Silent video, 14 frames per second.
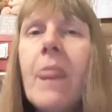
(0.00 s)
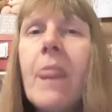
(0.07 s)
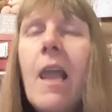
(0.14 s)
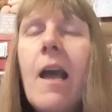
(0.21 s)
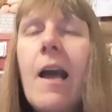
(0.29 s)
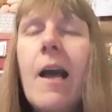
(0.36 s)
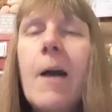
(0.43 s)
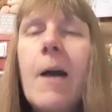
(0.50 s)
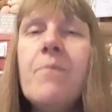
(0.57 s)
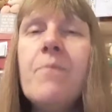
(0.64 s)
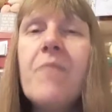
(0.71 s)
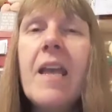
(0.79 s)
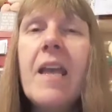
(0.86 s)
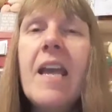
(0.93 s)

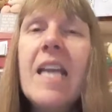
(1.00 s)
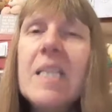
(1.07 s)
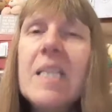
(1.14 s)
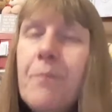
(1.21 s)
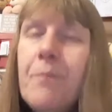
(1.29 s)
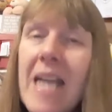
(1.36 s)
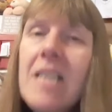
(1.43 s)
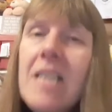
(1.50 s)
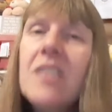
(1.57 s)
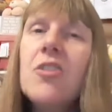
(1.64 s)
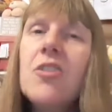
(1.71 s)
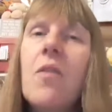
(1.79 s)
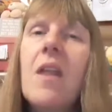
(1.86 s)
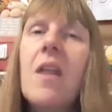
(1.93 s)
It's
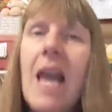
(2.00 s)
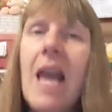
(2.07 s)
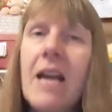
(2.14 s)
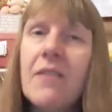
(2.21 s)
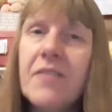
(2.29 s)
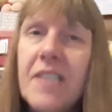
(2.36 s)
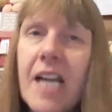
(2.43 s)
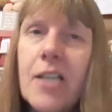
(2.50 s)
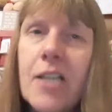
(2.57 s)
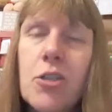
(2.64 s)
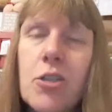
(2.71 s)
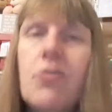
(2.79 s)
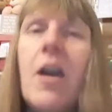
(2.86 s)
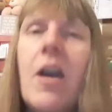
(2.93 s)
based on the lack of
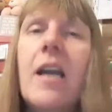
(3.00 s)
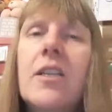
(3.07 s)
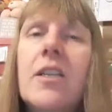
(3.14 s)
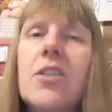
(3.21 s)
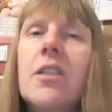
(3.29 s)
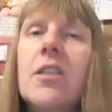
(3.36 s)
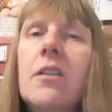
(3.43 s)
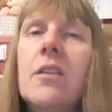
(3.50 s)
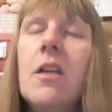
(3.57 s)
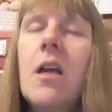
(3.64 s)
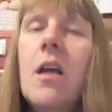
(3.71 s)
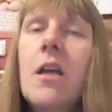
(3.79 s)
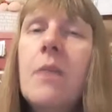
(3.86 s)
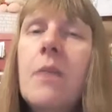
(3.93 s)
sexual attraction.
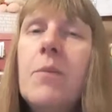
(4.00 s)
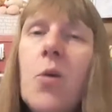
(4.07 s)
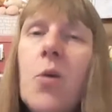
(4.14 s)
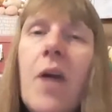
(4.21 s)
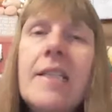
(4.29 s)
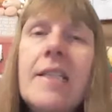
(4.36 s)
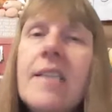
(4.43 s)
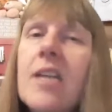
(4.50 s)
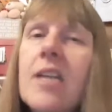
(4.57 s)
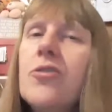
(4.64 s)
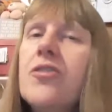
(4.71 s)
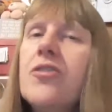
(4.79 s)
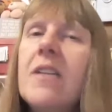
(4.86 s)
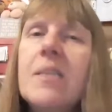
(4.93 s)
Pure
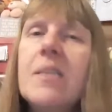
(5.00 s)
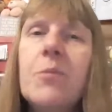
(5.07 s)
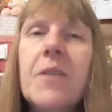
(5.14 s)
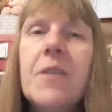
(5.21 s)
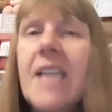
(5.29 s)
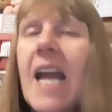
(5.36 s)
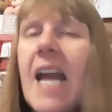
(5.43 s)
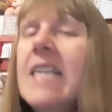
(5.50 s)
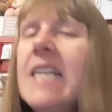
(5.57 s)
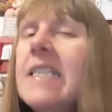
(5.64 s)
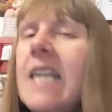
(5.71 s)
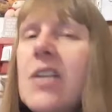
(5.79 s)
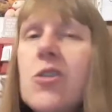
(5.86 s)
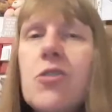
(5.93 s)
asexuals don't experience any
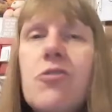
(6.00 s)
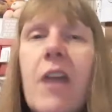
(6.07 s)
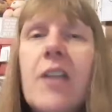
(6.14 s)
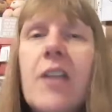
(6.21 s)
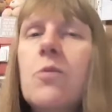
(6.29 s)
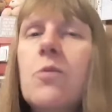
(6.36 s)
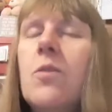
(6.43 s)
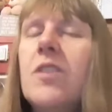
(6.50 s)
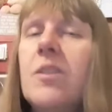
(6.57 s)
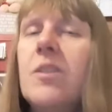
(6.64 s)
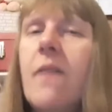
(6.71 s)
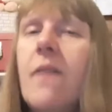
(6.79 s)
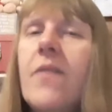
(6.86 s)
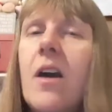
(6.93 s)
sexual attraction
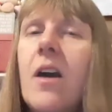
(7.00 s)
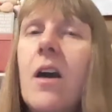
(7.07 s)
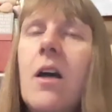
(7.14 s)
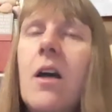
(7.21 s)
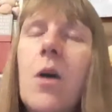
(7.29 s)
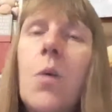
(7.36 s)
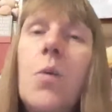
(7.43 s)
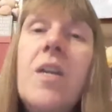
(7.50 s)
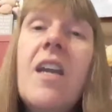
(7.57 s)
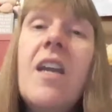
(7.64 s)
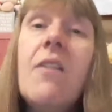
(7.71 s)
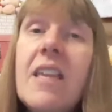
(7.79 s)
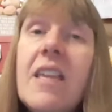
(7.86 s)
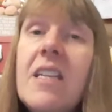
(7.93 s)
whatsoever. We
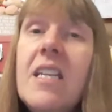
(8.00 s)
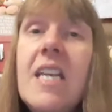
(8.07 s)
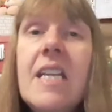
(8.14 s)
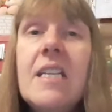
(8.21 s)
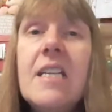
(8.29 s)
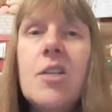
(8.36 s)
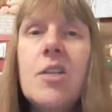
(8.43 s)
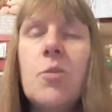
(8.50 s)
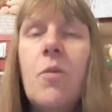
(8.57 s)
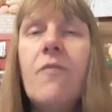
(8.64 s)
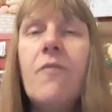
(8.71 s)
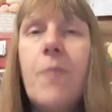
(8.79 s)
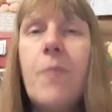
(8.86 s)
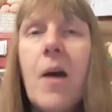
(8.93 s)
don't get the need, urge, or
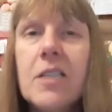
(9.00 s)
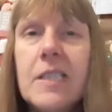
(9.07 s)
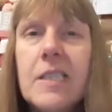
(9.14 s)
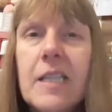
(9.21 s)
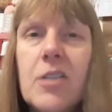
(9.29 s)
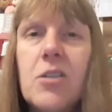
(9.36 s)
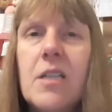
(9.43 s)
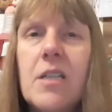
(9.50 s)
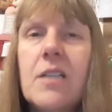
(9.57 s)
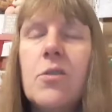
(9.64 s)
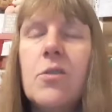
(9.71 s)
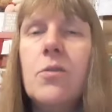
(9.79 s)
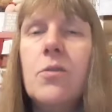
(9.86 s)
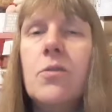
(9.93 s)
want for partner sexual
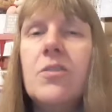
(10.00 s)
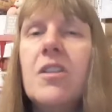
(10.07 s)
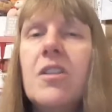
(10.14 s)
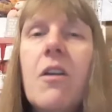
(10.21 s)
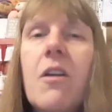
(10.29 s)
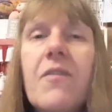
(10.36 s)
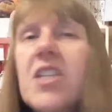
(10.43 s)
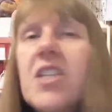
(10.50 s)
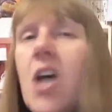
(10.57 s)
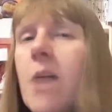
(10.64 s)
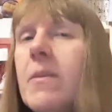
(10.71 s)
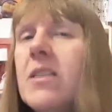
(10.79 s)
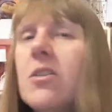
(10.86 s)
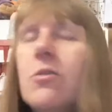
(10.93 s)
intercourse. A lot of the
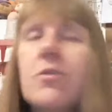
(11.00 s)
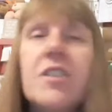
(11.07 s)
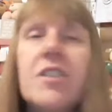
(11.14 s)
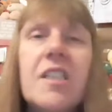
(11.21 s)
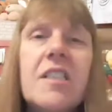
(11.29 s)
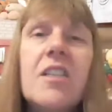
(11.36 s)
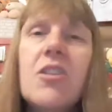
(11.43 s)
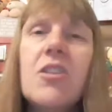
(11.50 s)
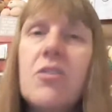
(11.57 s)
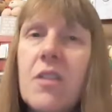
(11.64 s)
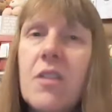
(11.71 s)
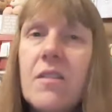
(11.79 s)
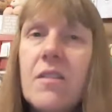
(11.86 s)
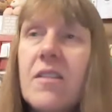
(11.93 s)
time, intercourse doesn't
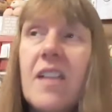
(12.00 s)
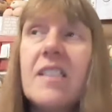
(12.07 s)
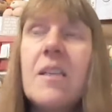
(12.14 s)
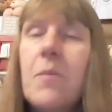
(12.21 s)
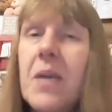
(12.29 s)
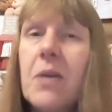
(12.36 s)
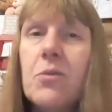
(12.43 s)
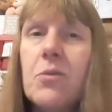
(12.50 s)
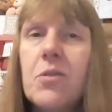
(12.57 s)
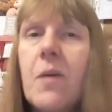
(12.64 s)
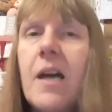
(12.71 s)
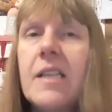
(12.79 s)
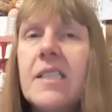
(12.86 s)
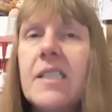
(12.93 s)
appeal
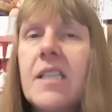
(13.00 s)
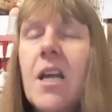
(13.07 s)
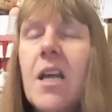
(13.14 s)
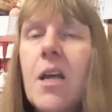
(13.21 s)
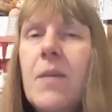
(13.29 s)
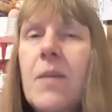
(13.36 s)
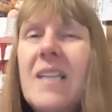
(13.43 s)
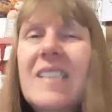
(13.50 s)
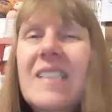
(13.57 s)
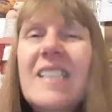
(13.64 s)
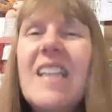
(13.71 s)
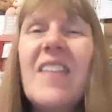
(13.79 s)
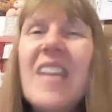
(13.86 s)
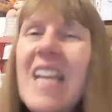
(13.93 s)
to us because
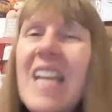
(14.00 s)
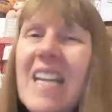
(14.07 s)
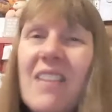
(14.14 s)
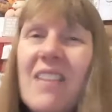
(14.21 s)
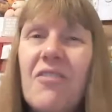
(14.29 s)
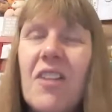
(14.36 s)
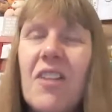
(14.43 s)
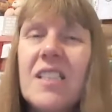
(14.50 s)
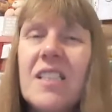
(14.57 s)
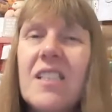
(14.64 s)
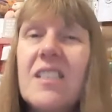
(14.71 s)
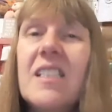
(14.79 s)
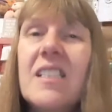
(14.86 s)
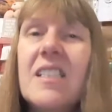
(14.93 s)
there's nothing in it for us,
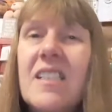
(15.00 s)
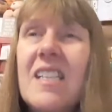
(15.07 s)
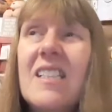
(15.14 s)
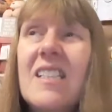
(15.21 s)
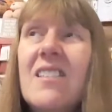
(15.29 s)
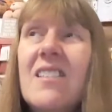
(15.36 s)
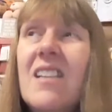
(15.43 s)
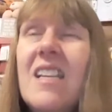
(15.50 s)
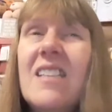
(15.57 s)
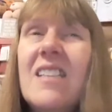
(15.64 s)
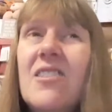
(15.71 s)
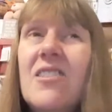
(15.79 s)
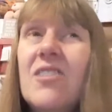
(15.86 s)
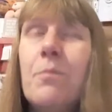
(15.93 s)
because
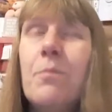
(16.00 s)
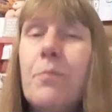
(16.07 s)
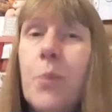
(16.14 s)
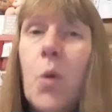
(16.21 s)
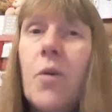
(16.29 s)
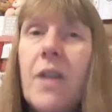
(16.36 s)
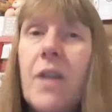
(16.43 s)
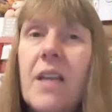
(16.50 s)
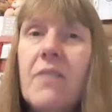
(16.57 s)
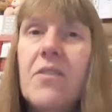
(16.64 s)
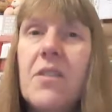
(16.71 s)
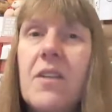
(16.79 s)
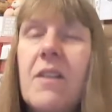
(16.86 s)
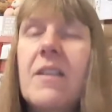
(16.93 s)
it's just boring
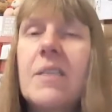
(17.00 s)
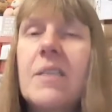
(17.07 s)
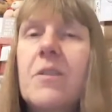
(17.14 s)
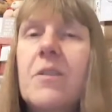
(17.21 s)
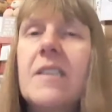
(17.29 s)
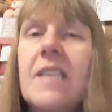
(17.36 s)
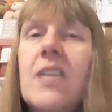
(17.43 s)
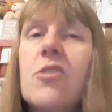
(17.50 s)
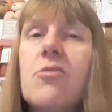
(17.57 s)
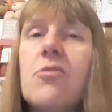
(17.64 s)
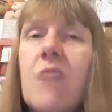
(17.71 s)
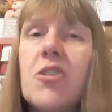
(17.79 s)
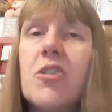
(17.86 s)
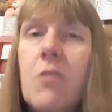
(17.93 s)
if you don't experience sexual
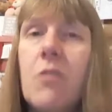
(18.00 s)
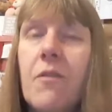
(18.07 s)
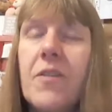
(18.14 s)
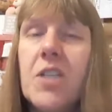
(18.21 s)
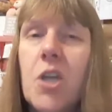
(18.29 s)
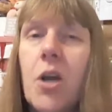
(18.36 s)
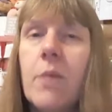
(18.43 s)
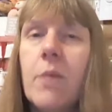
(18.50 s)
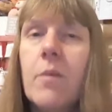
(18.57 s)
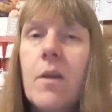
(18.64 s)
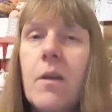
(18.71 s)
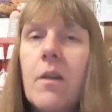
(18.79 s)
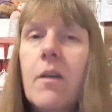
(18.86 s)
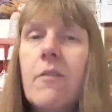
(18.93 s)
attraction a lot of the time.
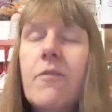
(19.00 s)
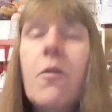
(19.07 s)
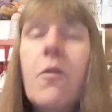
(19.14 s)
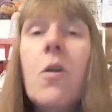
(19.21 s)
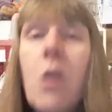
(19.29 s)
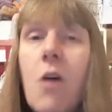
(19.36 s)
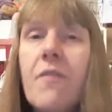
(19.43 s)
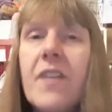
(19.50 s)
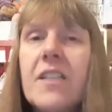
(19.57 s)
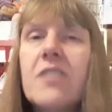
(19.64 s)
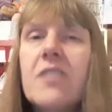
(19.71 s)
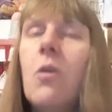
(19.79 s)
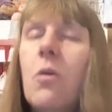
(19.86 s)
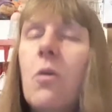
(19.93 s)
For a lot of
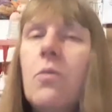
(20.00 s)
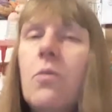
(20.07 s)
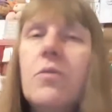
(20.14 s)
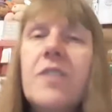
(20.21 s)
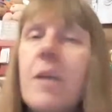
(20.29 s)
us, not all.